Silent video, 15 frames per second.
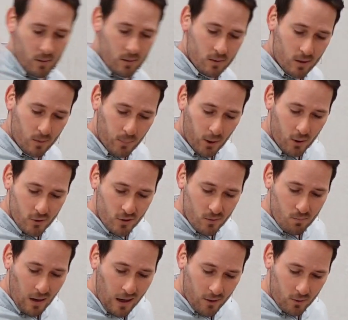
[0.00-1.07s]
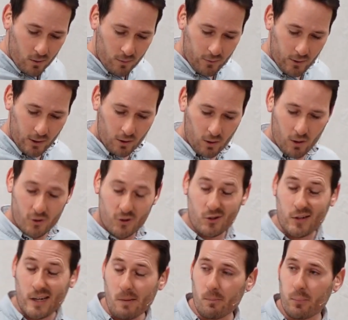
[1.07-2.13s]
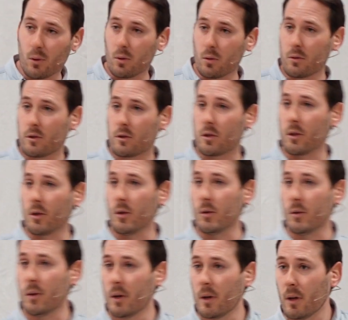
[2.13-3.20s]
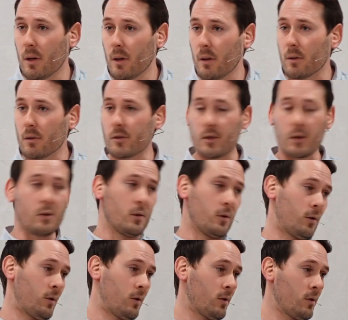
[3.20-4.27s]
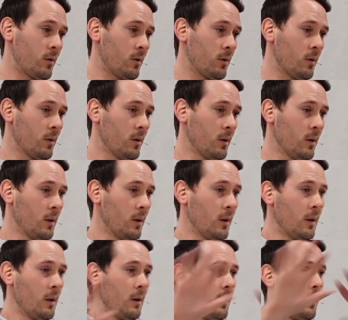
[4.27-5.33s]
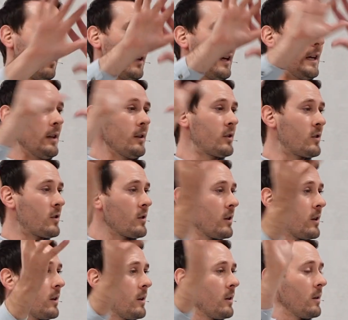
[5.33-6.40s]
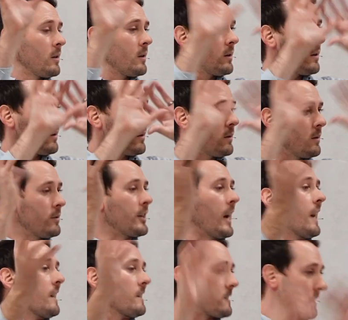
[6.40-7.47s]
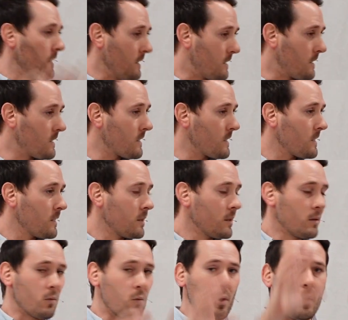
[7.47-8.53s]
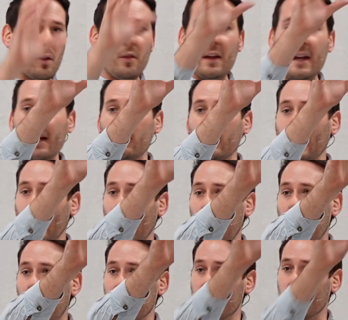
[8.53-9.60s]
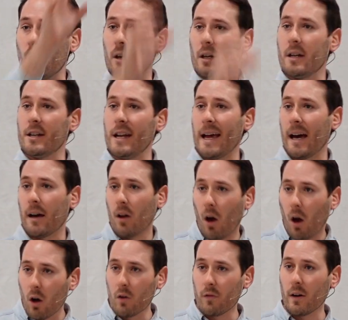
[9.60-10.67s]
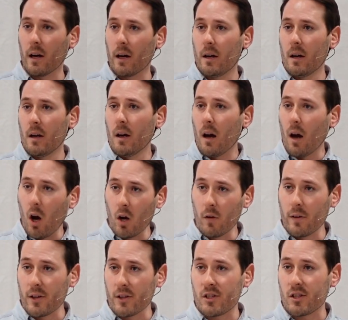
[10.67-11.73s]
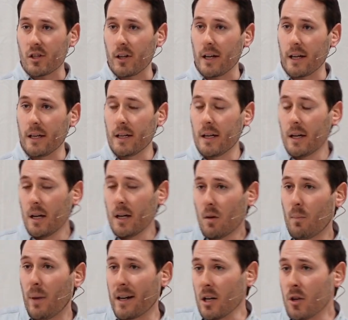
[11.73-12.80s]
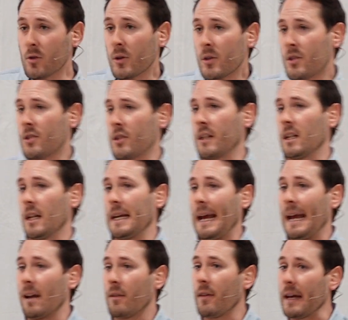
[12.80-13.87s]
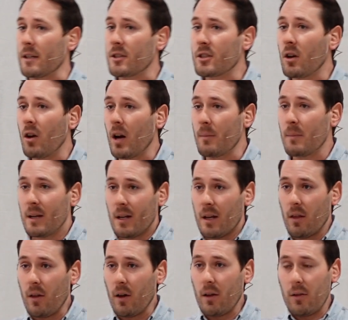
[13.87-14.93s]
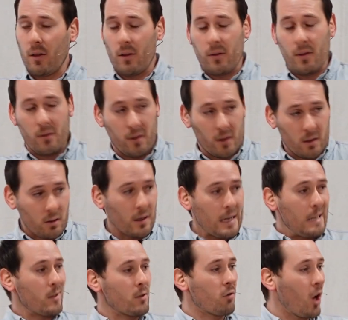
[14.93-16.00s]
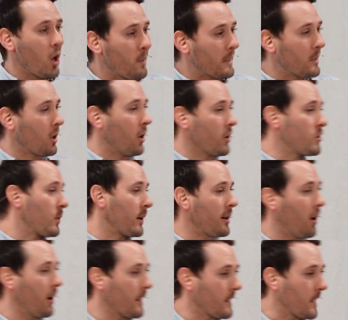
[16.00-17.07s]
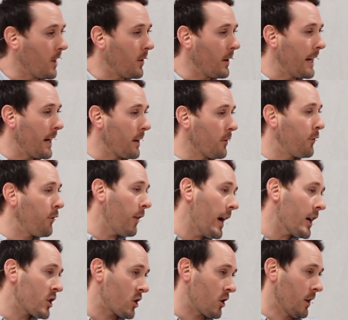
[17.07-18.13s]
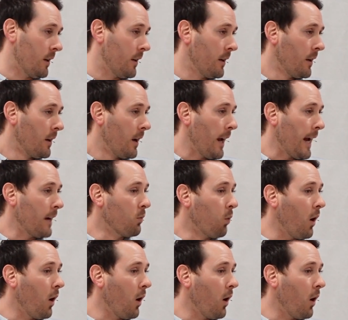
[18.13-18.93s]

supposed mother of the gods, temple to Zeus. These deities were there at large looking down over the city. But interestingly, at that time, the Greek, the Roman gods were kind of going out of fashion. And